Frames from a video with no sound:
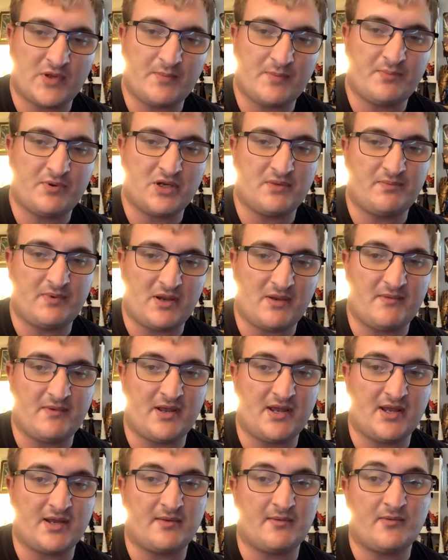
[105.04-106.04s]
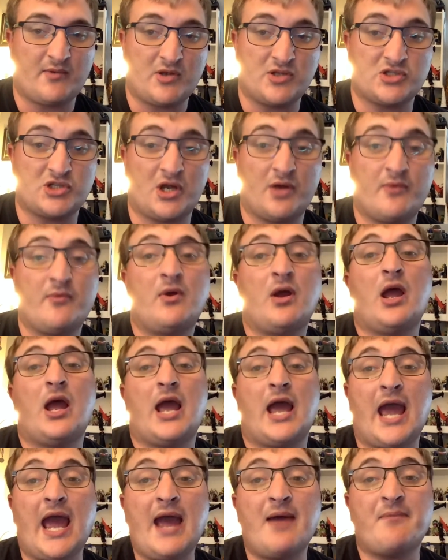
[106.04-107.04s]
pre-pandemic. So
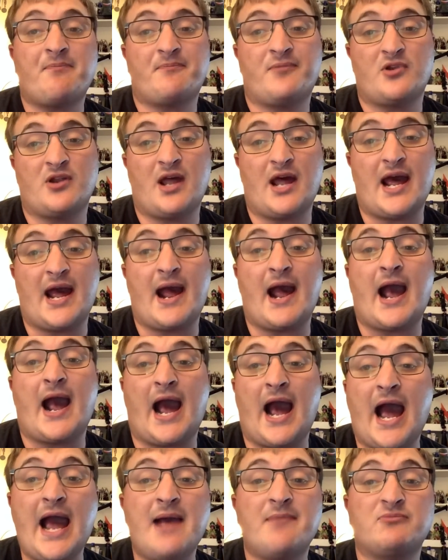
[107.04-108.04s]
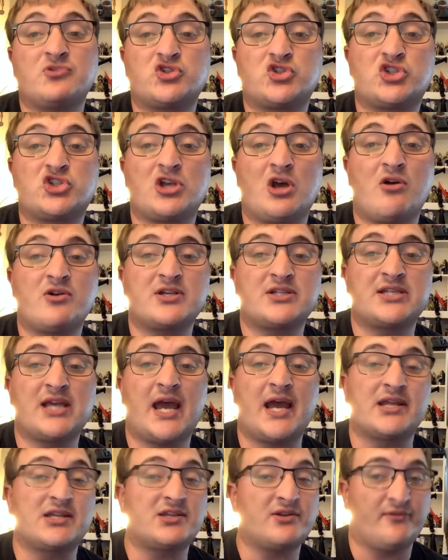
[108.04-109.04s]
after that, I'm so
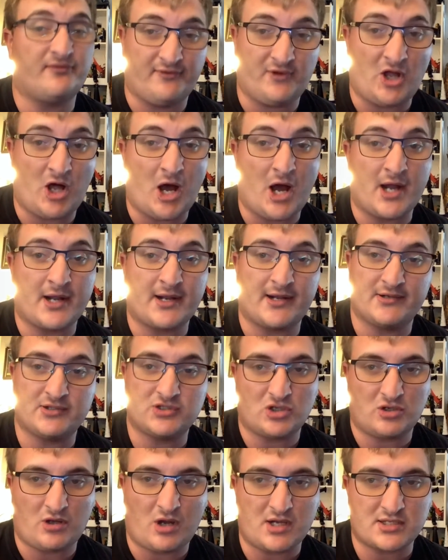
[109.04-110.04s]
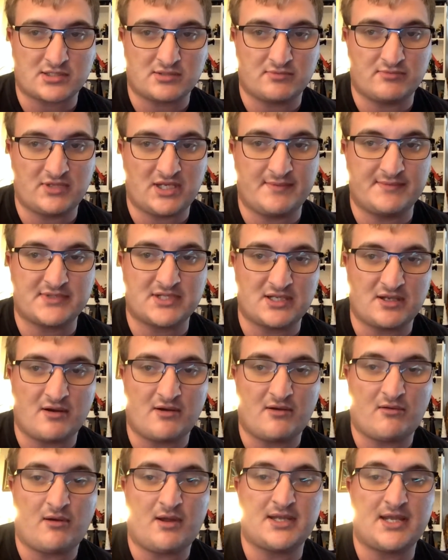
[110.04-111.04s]
excited to vlog and show lots of memes and
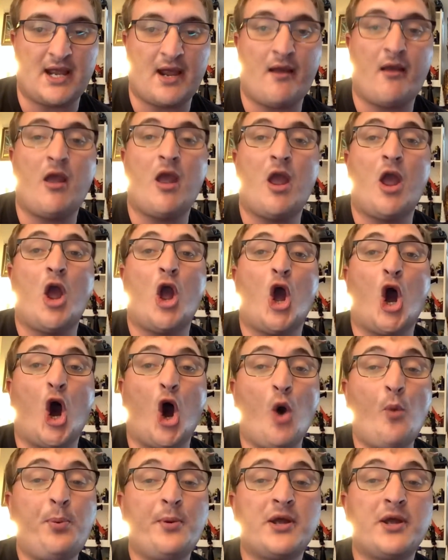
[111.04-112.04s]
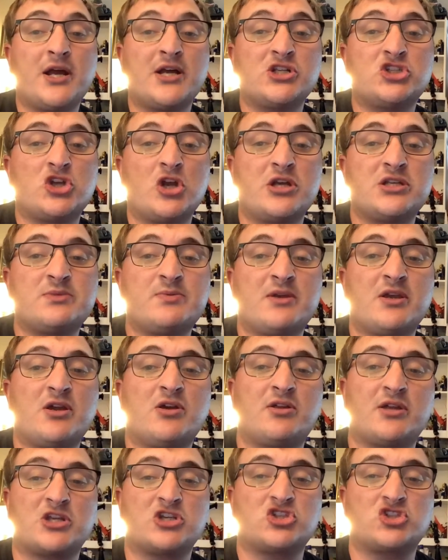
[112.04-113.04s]
everything like that. Hope you guys enjoy this video.
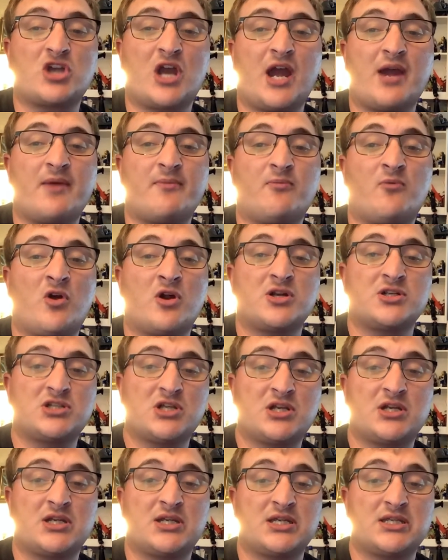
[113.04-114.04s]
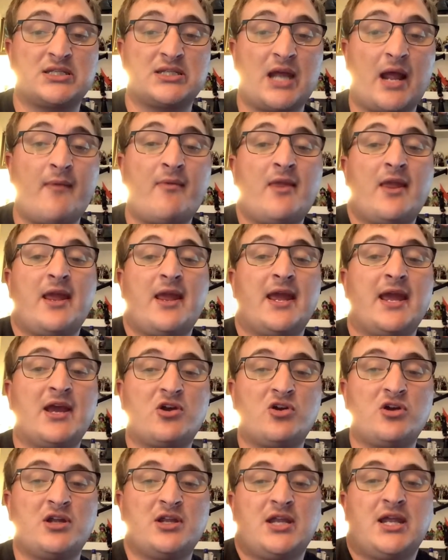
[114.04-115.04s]
Like, subscribe for more turkey song,
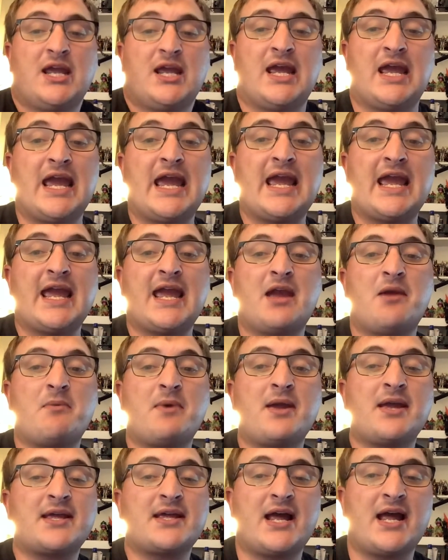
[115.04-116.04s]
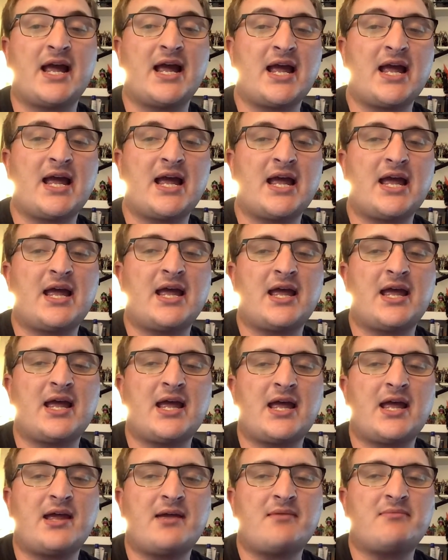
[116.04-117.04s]
including
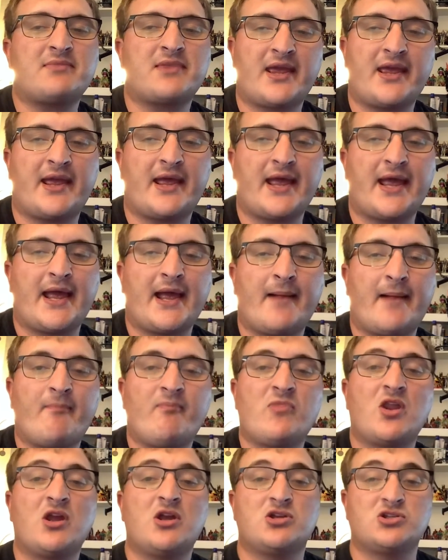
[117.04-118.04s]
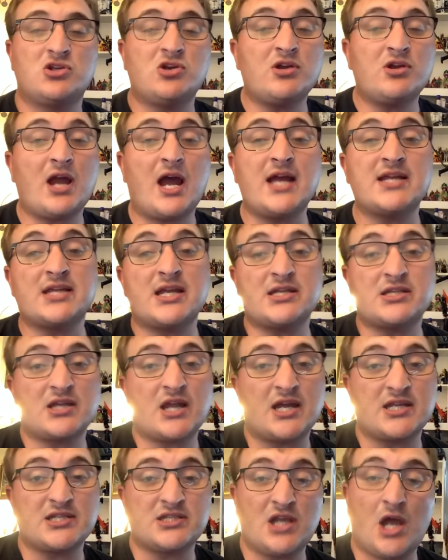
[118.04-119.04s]
Erica. Yeah. So, guys, as you
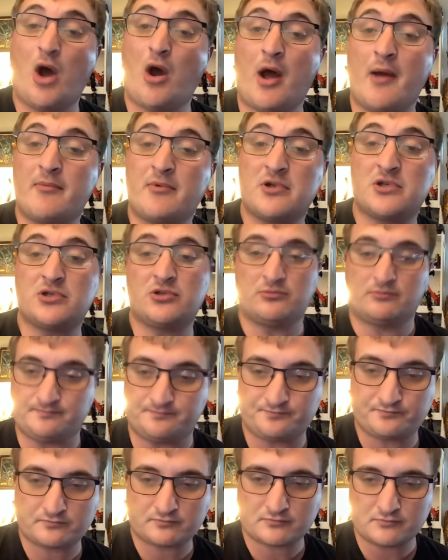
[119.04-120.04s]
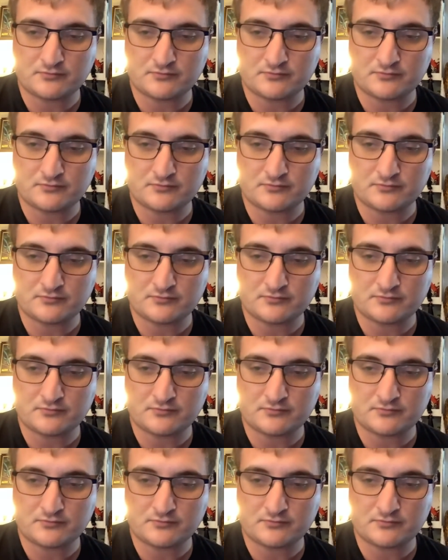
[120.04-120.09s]
guys know, I'm going to do an